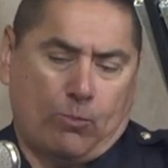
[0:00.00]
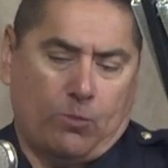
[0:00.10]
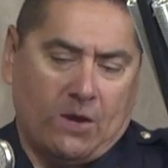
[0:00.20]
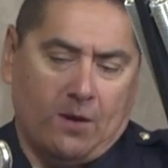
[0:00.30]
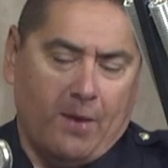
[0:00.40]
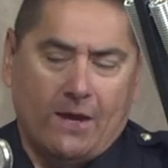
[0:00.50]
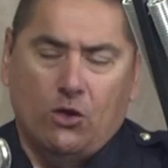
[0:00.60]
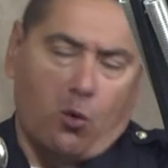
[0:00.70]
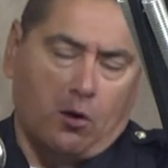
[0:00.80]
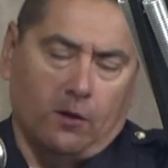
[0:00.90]
get it back
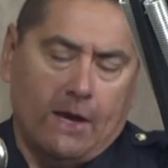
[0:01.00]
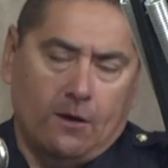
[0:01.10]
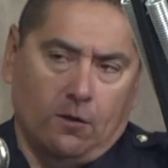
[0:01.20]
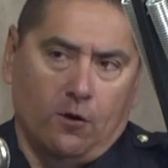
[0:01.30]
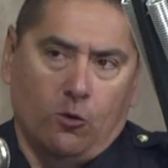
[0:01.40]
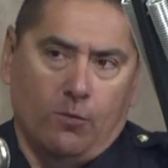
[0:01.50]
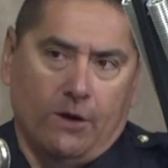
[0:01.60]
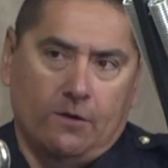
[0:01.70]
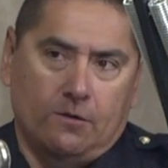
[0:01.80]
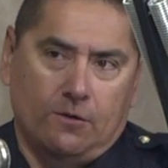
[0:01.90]
into our lane a little
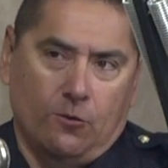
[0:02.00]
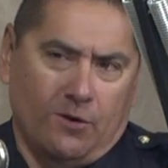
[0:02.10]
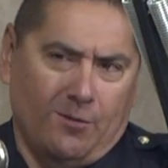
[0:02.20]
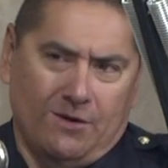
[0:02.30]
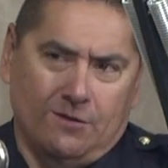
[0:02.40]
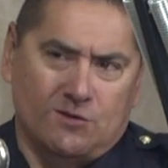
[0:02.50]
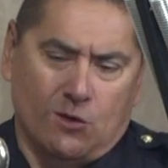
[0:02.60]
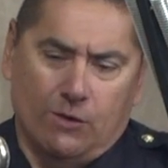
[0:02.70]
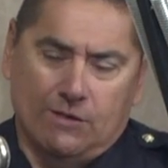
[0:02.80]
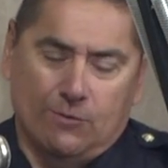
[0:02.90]
bit. You know what I mean?
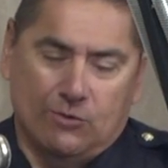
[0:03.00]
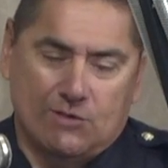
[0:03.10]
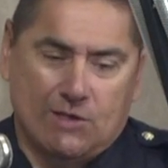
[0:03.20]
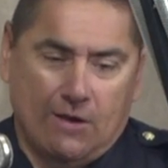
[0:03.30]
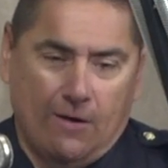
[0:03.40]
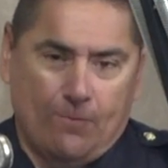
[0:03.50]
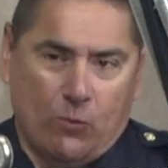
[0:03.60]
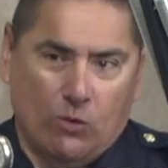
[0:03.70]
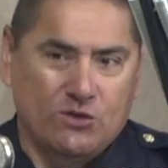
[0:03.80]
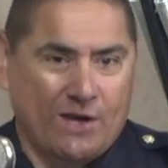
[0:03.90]
So it was,
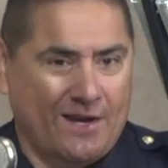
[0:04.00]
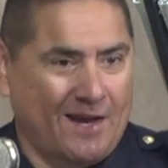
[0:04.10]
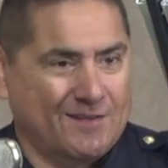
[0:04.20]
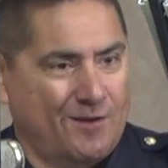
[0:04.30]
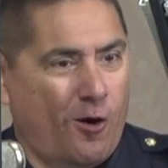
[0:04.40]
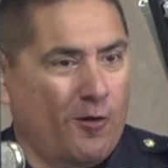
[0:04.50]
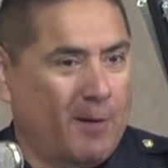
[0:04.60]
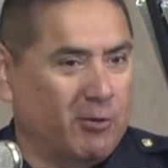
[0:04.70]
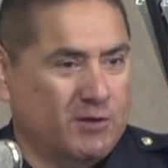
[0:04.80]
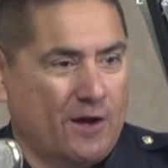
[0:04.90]
once you kind of got all
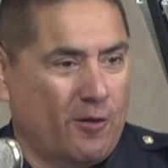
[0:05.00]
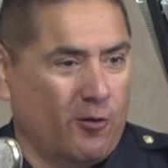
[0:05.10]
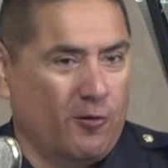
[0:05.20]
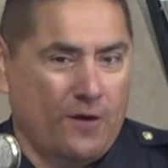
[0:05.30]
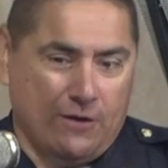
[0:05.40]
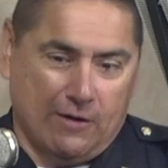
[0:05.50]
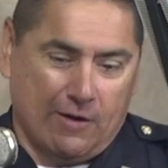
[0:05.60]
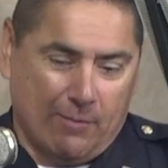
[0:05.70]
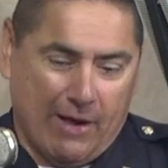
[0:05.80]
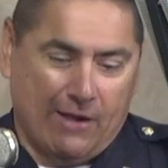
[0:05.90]
that put together, and then you
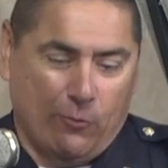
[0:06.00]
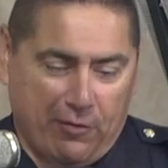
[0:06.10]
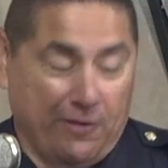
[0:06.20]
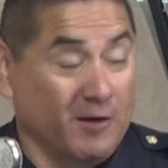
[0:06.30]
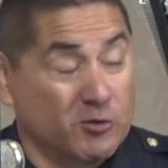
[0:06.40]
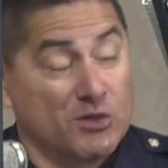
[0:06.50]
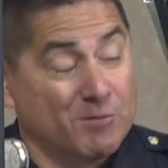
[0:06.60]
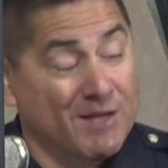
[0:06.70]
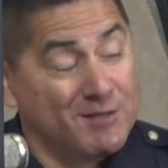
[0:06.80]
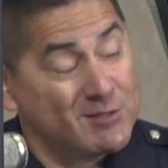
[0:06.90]
combine it with the leadership
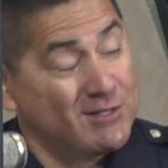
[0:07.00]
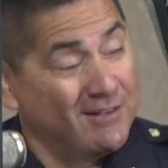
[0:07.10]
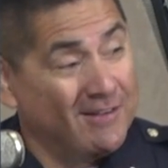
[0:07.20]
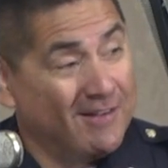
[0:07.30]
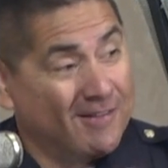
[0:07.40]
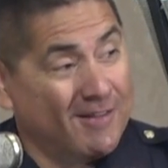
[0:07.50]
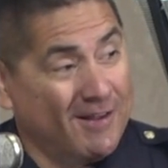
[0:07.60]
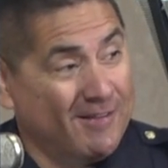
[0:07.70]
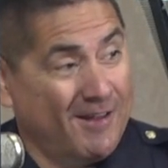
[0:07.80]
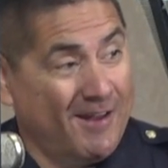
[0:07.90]
test that
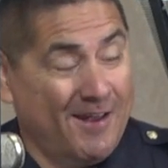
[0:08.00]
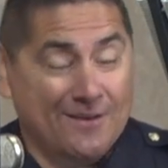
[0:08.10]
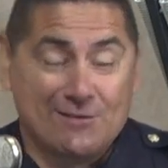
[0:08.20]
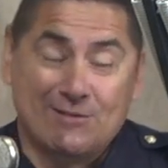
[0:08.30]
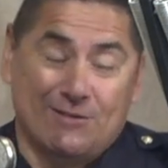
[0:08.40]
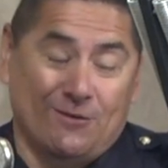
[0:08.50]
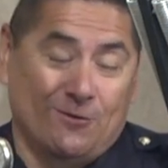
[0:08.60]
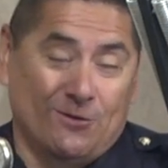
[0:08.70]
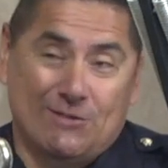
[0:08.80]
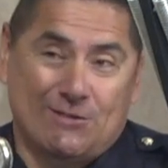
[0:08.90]
he has,
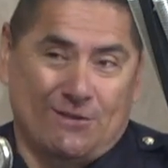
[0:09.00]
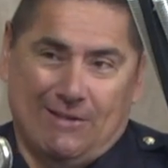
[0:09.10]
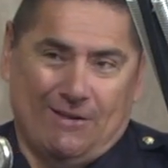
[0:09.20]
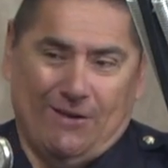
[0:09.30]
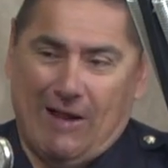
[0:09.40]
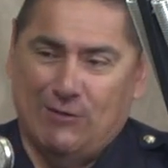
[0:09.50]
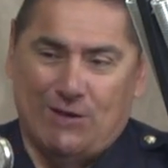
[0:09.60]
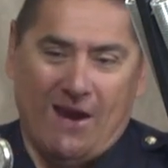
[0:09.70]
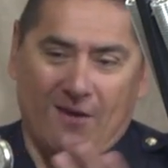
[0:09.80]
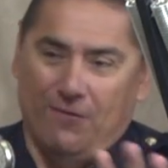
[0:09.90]
which I used
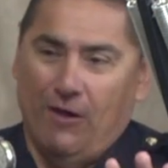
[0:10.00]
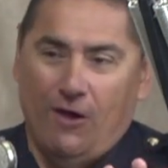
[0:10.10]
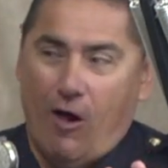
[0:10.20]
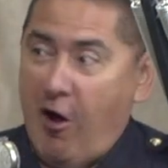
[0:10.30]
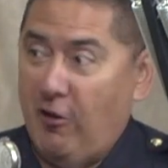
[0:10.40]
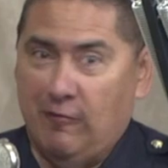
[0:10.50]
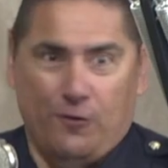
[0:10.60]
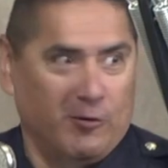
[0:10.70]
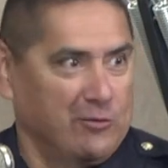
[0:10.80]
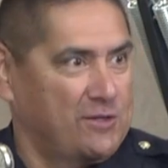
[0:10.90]
to have all of
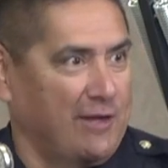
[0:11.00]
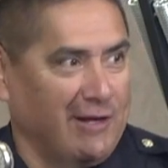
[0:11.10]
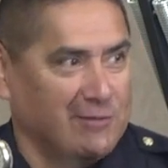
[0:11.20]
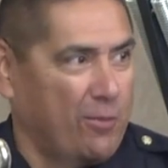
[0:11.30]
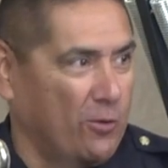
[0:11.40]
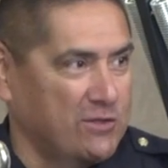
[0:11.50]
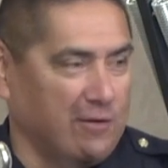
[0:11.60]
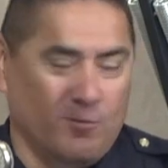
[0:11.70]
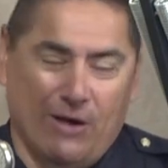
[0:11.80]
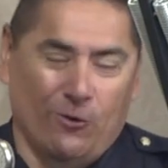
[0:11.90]
those things
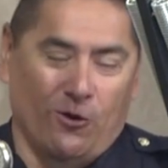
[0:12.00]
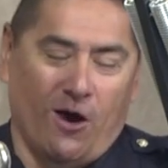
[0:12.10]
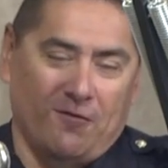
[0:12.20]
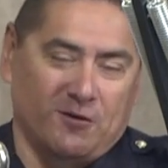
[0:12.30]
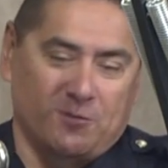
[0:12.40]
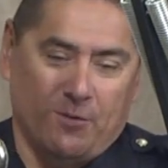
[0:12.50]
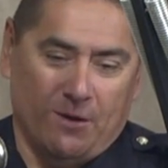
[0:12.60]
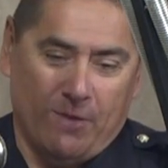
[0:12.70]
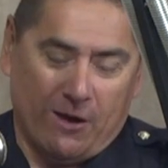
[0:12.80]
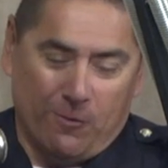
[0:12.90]
posted in my old office
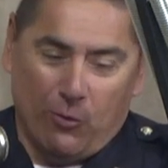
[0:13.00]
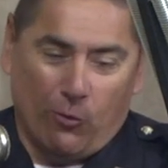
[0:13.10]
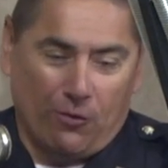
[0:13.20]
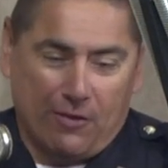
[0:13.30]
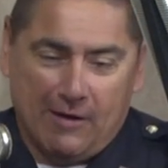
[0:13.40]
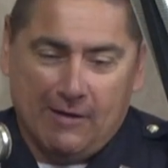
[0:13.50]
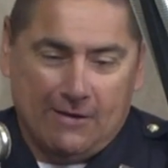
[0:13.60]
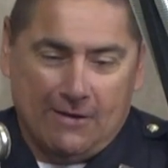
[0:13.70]
back up north, but